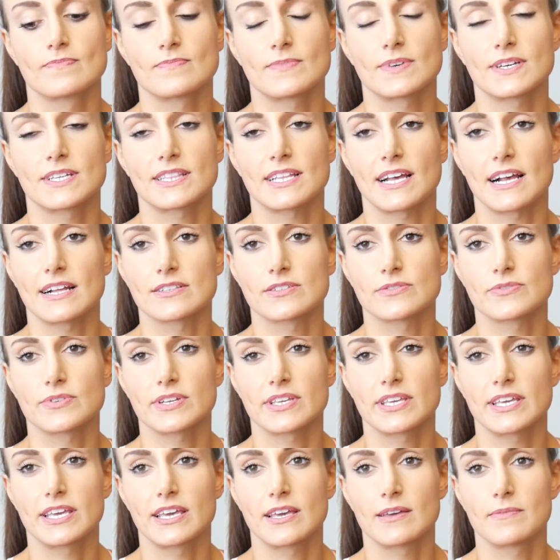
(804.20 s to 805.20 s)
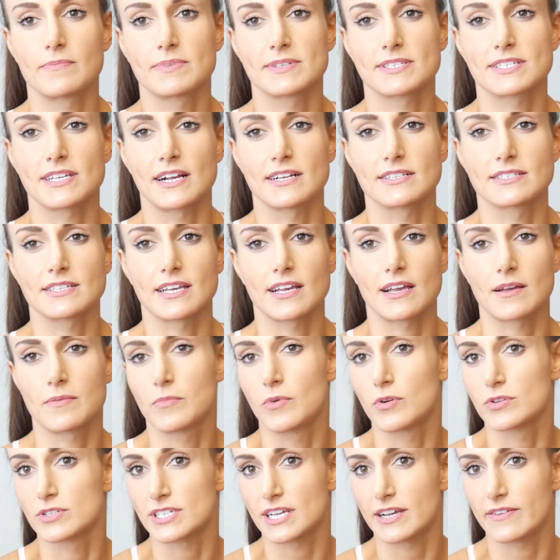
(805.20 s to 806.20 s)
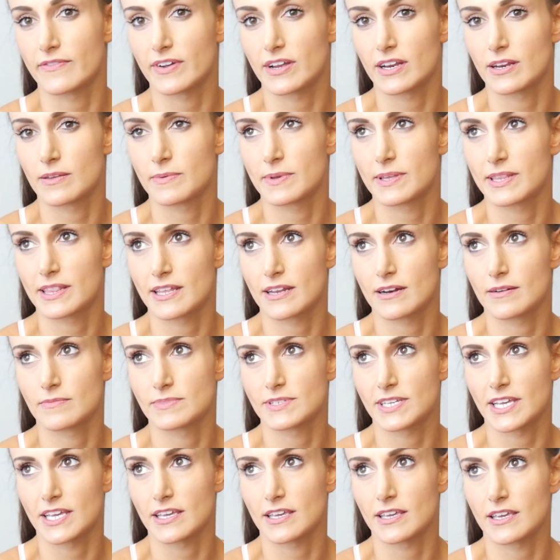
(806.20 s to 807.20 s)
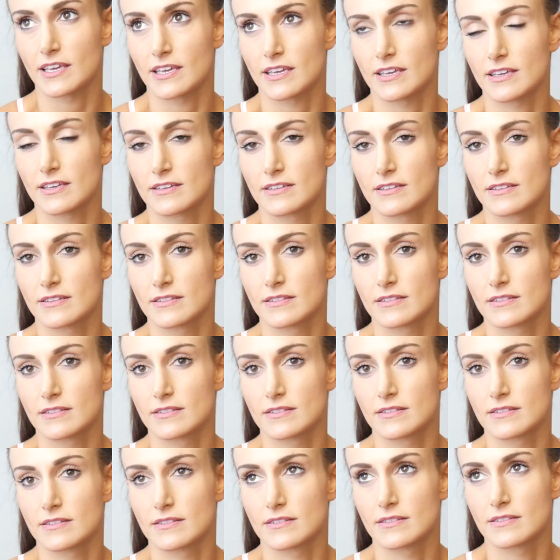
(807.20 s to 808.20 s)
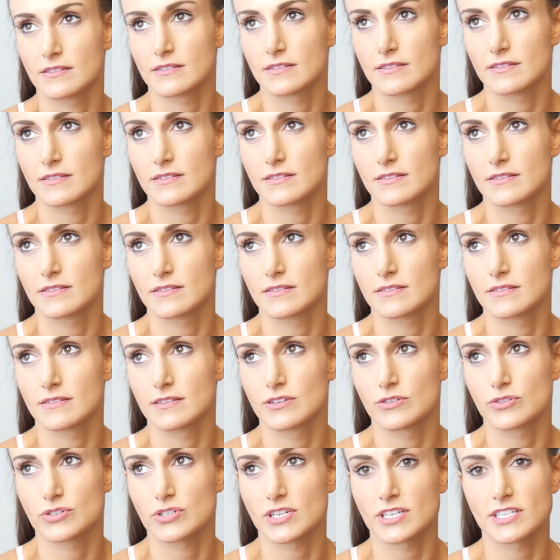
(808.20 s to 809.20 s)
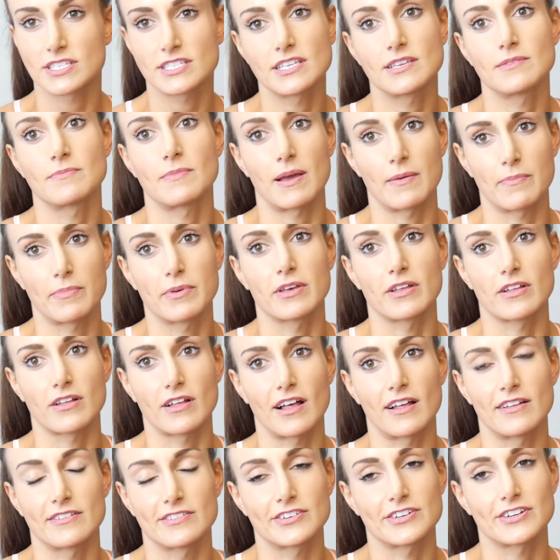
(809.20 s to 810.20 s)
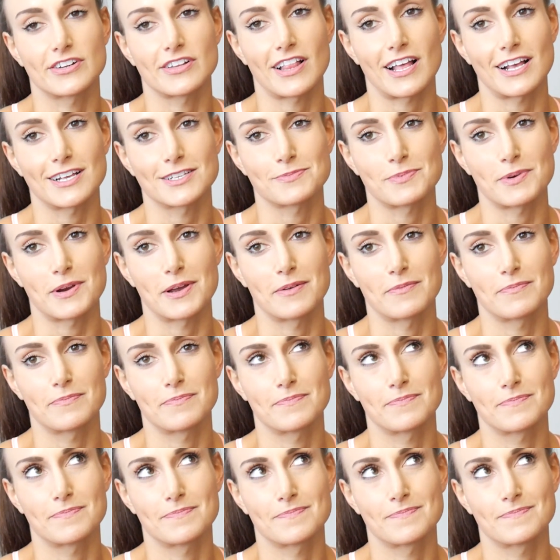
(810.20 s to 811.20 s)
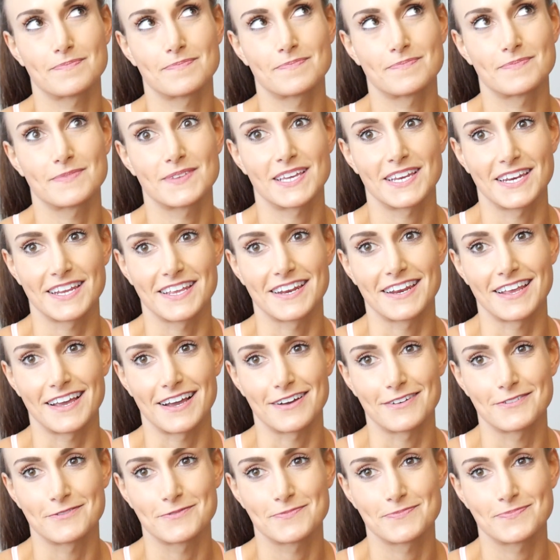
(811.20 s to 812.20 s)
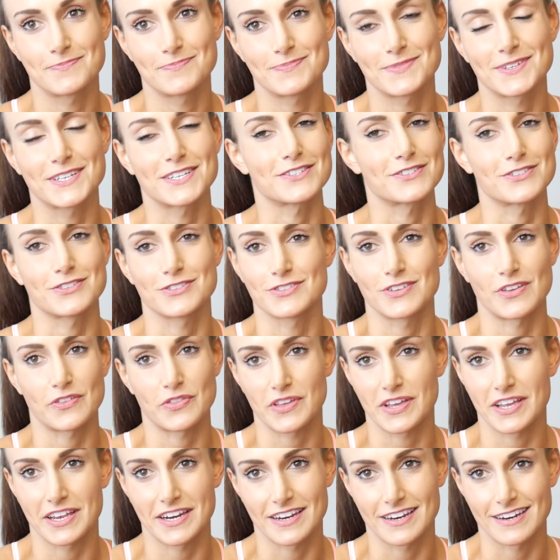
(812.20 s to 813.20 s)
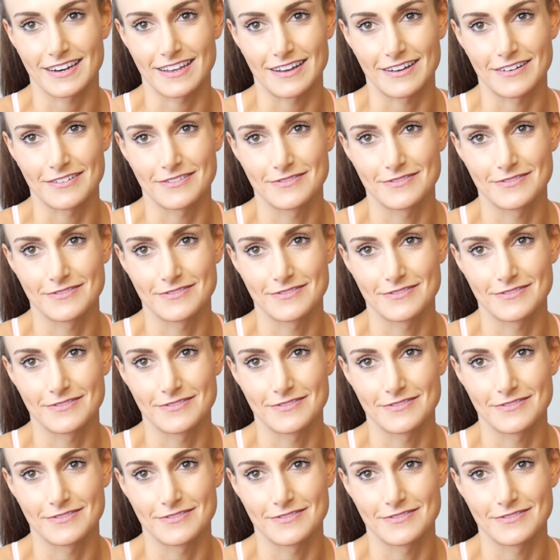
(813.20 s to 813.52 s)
that's really it besides like a multivitamin that I'm taking. You should have seen my pill calendar last prep and it now, because there's nothing in it